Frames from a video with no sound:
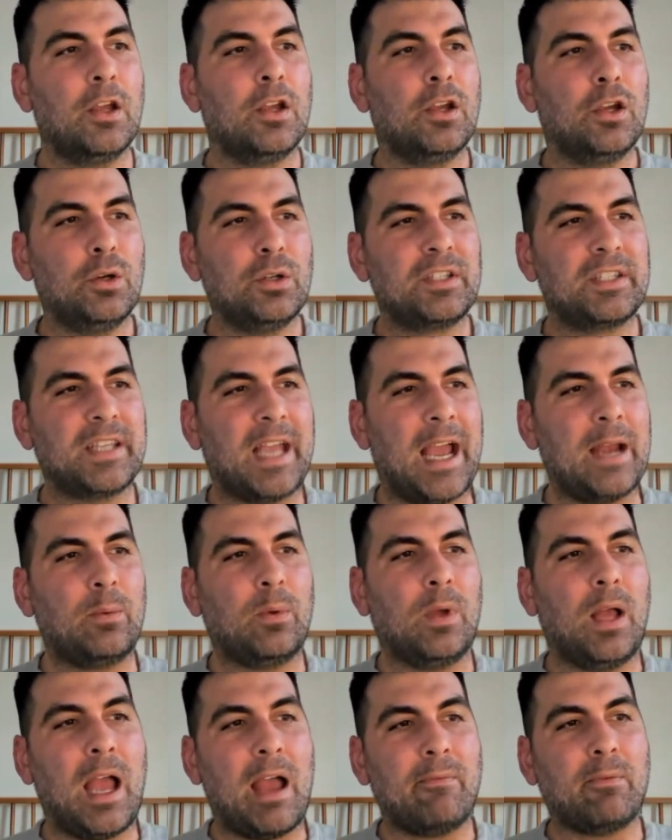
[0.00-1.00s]
whose side who
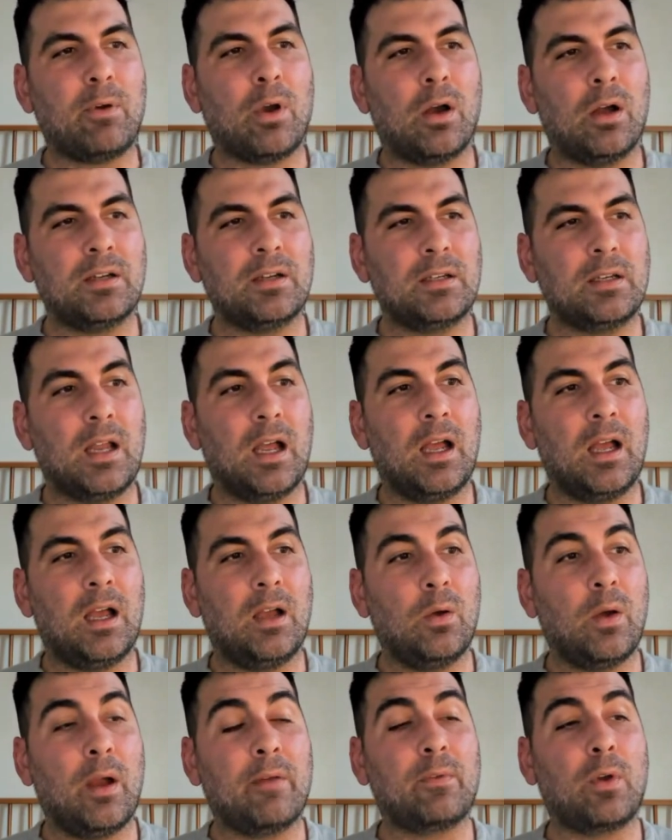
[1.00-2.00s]

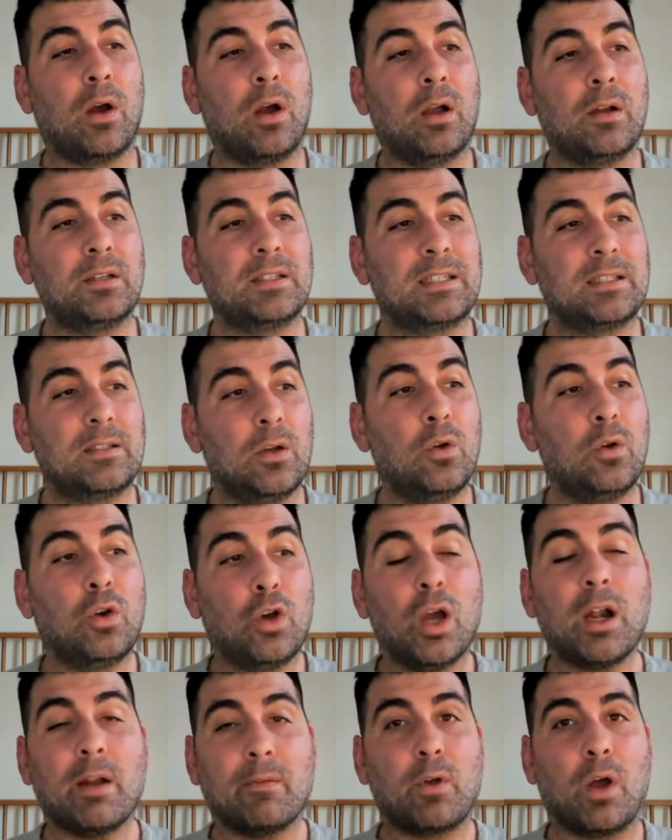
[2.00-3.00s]

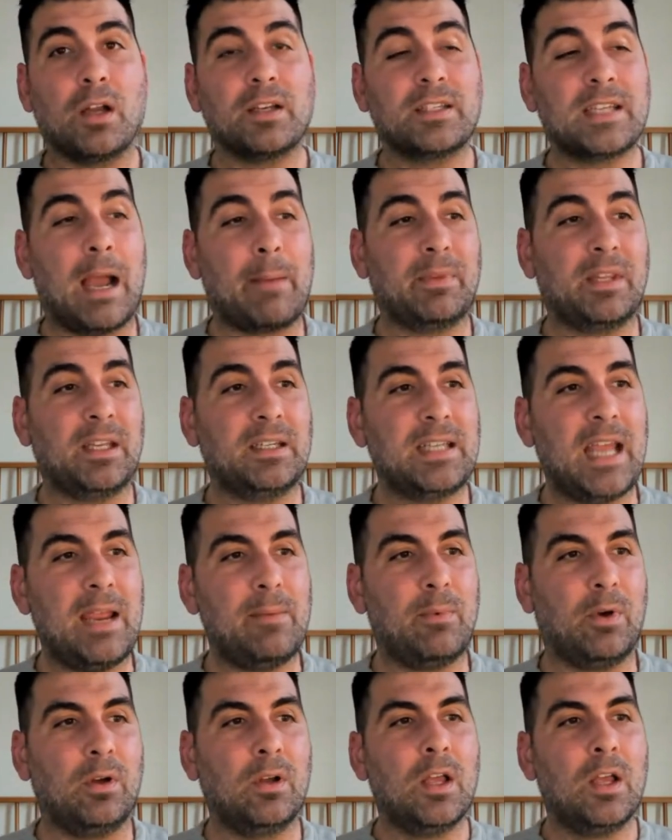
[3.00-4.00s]
could have gone top of the
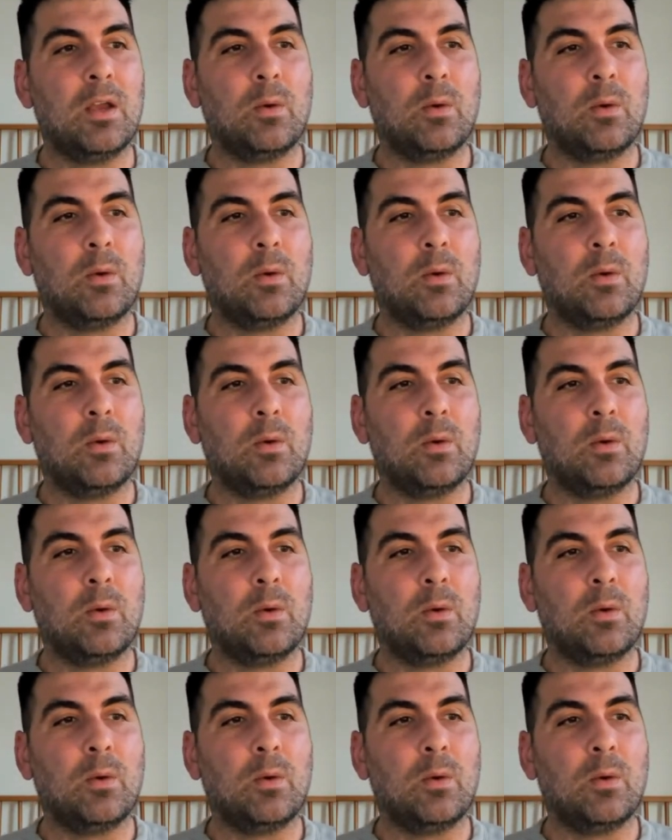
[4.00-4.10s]
table